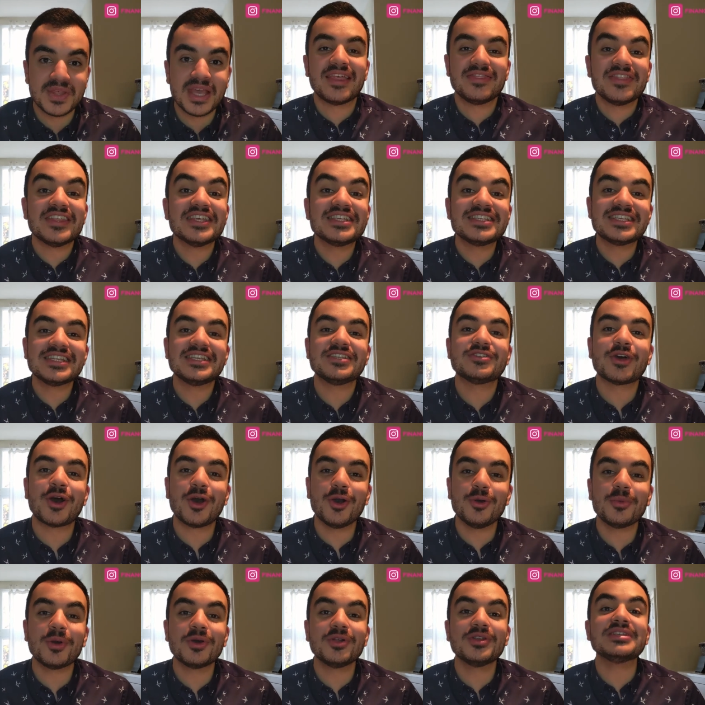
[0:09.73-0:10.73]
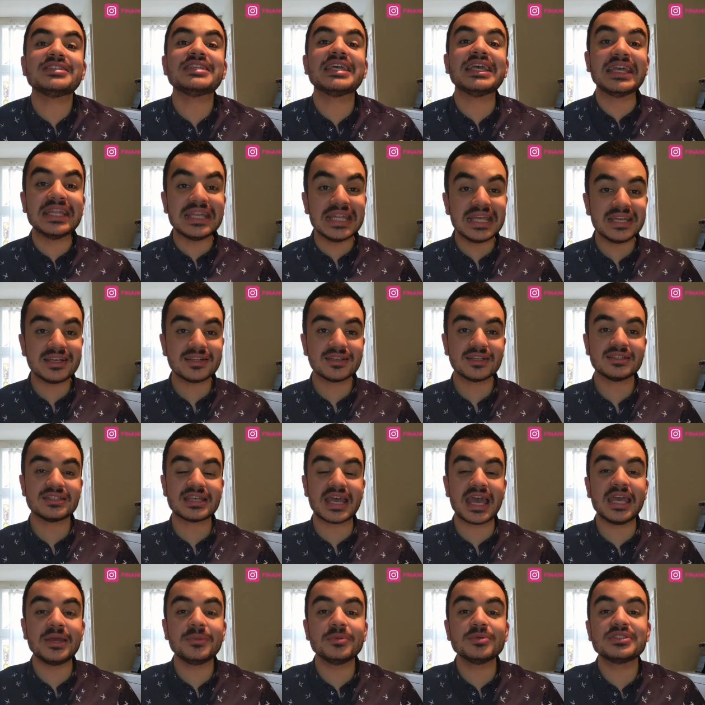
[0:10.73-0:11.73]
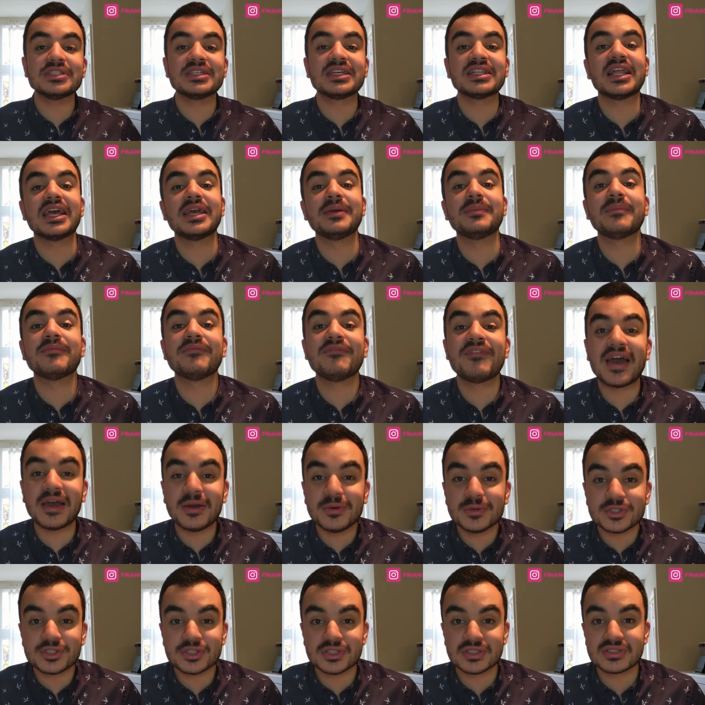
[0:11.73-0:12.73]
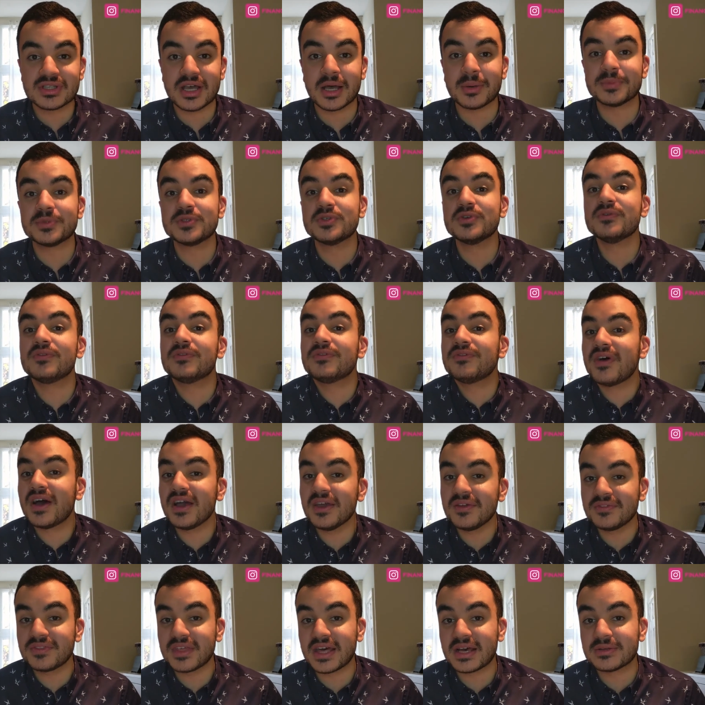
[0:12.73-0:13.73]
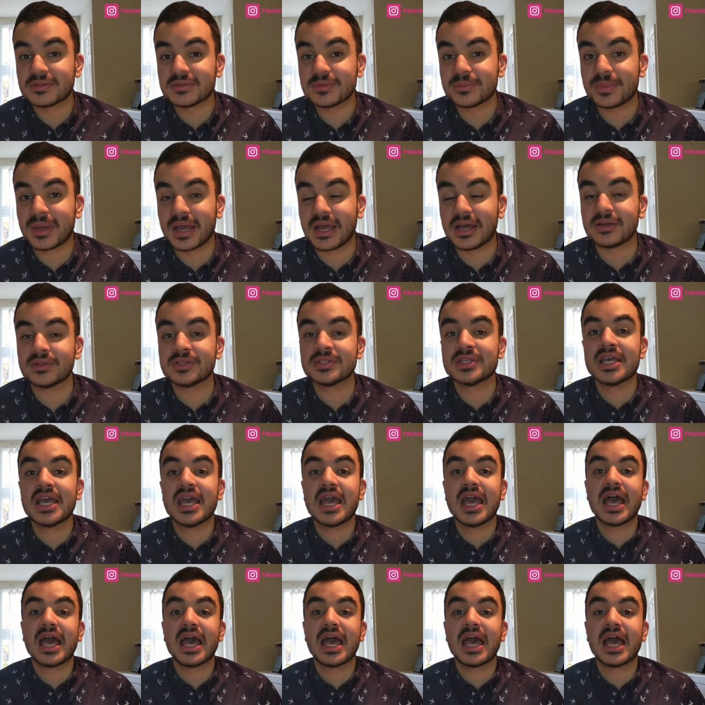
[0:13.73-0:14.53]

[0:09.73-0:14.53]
And this sees homeowners in England able to claim vouchers up to £5,000